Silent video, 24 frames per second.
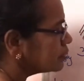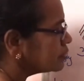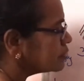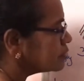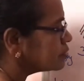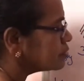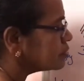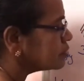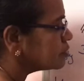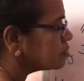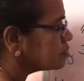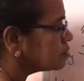
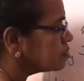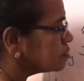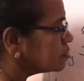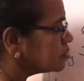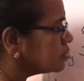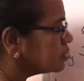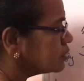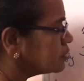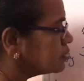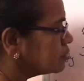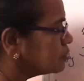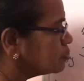
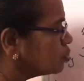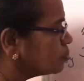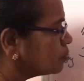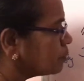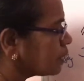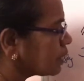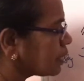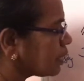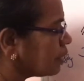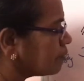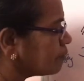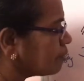This
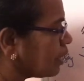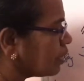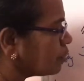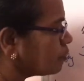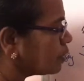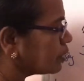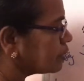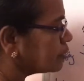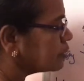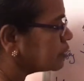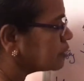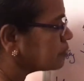numerical value
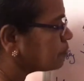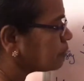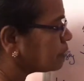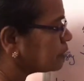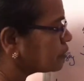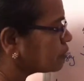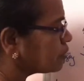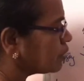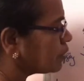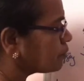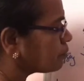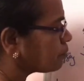at this
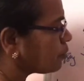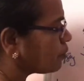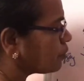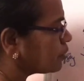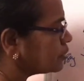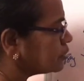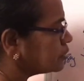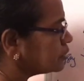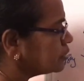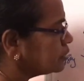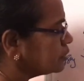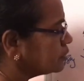particular
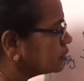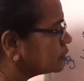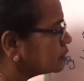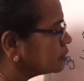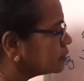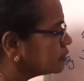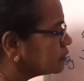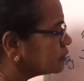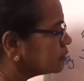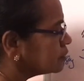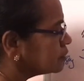point is